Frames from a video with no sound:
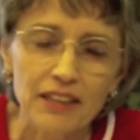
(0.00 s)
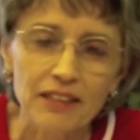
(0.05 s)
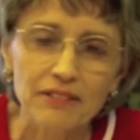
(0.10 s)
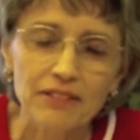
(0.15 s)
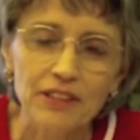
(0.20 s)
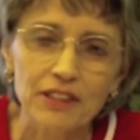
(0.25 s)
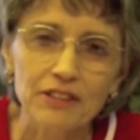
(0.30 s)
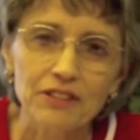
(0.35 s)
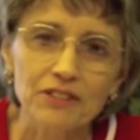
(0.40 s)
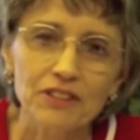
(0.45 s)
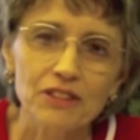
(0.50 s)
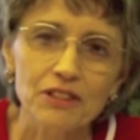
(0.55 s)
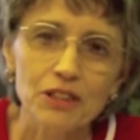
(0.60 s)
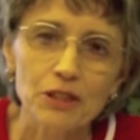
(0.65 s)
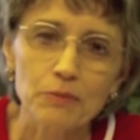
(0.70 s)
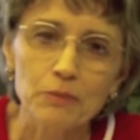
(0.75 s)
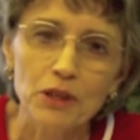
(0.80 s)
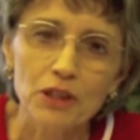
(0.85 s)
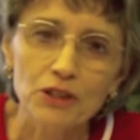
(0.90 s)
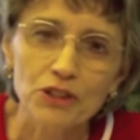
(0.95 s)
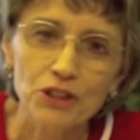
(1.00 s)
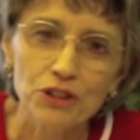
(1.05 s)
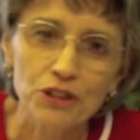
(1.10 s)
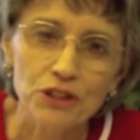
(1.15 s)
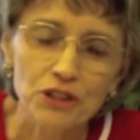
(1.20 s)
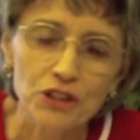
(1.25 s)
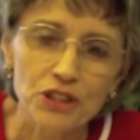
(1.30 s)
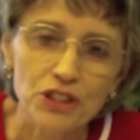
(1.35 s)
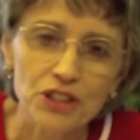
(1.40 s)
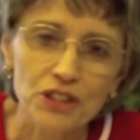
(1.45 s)
there's the small
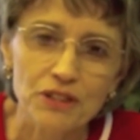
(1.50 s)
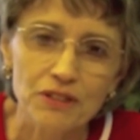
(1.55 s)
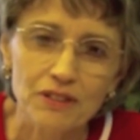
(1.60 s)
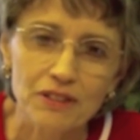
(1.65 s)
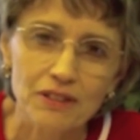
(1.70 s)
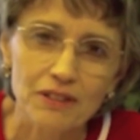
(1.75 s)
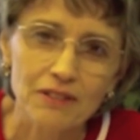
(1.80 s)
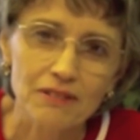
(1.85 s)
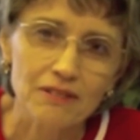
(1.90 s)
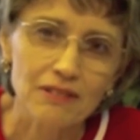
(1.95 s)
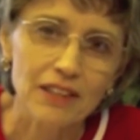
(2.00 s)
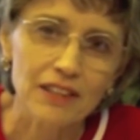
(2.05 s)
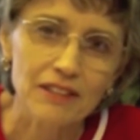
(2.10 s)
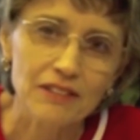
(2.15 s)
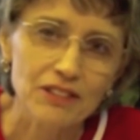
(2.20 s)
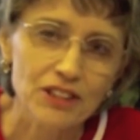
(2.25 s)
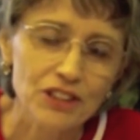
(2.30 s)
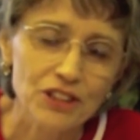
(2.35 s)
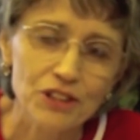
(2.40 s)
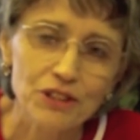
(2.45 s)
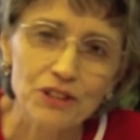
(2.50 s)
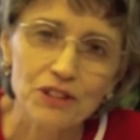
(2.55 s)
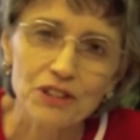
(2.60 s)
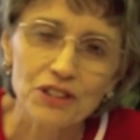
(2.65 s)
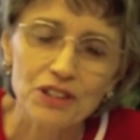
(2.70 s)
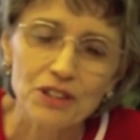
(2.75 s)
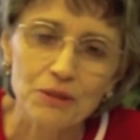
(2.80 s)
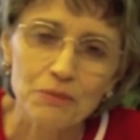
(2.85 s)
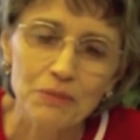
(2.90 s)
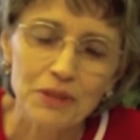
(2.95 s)
church, the large
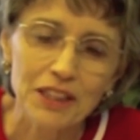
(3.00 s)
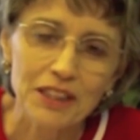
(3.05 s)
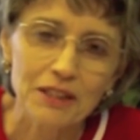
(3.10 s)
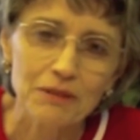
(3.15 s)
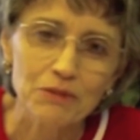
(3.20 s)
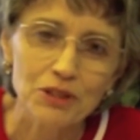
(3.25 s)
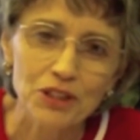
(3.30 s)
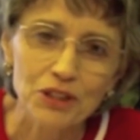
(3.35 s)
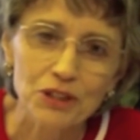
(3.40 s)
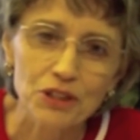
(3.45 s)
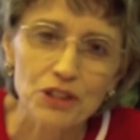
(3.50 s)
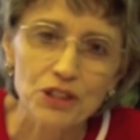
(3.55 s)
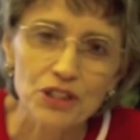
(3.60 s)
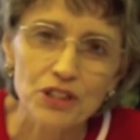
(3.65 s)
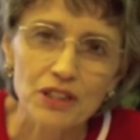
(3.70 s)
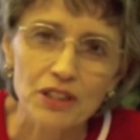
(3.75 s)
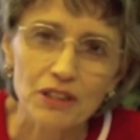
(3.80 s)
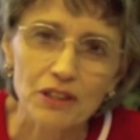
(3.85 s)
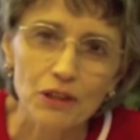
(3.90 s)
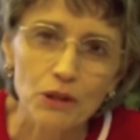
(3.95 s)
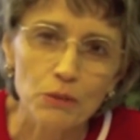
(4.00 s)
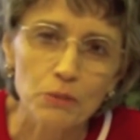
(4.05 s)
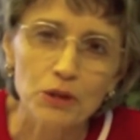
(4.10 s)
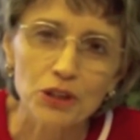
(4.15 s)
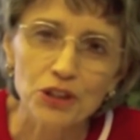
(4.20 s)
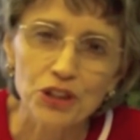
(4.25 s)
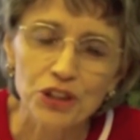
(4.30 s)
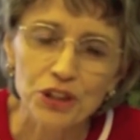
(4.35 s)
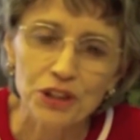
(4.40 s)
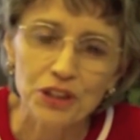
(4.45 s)
church, the medium church, the global
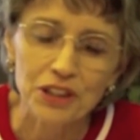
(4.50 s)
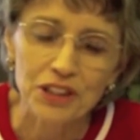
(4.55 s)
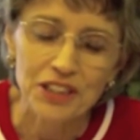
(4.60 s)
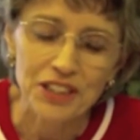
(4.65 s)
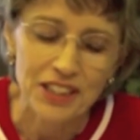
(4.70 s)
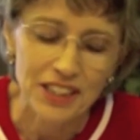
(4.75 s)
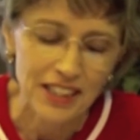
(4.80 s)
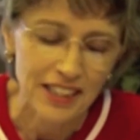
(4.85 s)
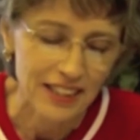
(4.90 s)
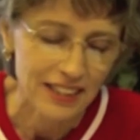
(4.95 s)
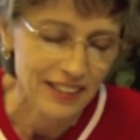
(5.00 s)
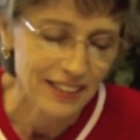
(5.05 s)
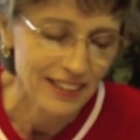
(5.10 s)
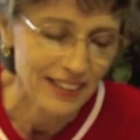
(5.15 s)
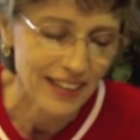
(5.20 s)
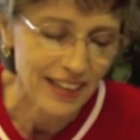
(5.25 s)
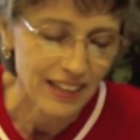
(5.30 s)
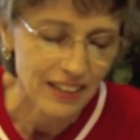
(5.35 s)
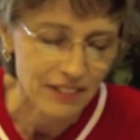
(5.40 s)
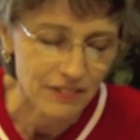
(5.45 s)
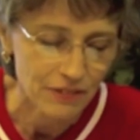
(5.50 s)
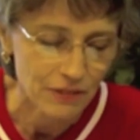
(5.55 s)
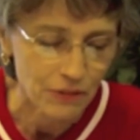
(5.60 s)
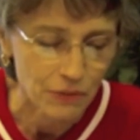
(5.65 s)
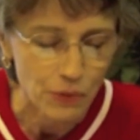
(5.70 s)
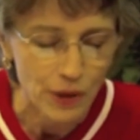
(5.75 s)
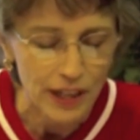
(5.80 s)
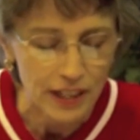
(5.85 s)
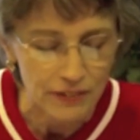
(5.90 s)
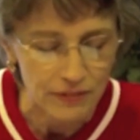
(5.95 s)
church, and that
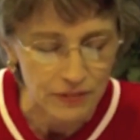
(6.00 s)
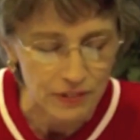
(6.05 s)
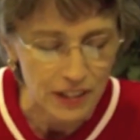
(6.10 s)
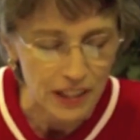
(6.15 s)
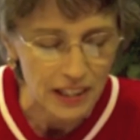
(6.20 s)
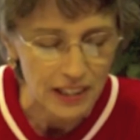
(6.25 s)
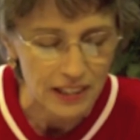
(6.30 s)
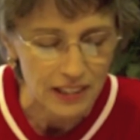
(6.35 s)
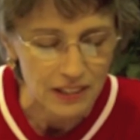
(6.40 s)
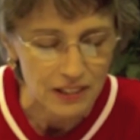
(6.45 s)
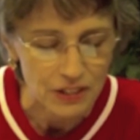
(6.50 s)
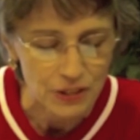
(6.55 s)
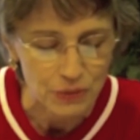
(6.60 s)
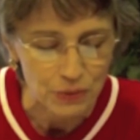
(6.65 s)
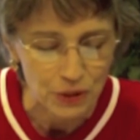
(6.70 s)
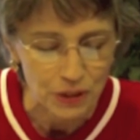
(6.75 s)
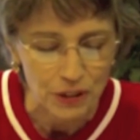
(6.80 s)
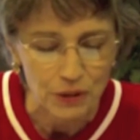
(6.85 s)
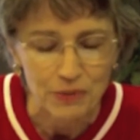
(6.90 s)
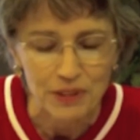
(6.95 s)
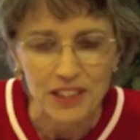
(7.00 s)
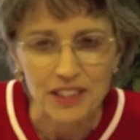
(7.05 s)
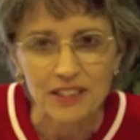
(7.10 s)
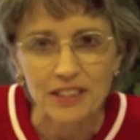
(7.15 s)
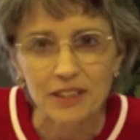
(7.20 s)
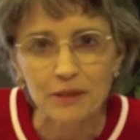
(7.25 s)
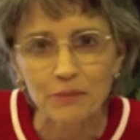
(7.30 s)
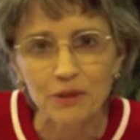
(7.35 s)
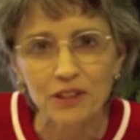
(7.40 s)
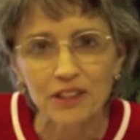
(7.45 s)
wide variety is really what
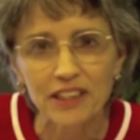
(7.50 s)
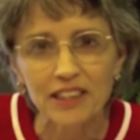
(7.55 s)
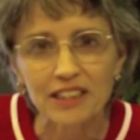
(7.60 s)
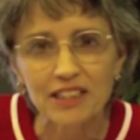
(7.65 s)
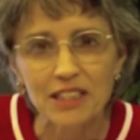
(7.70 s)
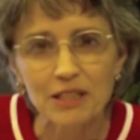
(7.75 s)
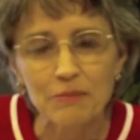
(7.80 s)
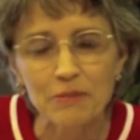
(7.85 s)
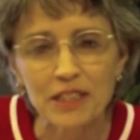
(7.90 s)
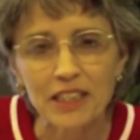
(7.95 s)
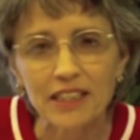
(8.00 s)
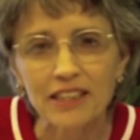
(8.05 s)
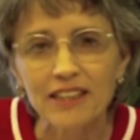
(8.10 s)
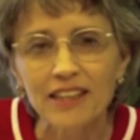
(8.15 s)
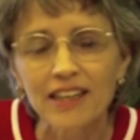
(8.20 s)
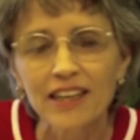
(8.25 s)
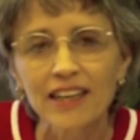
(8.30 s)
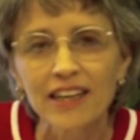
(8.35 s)
stimulates me.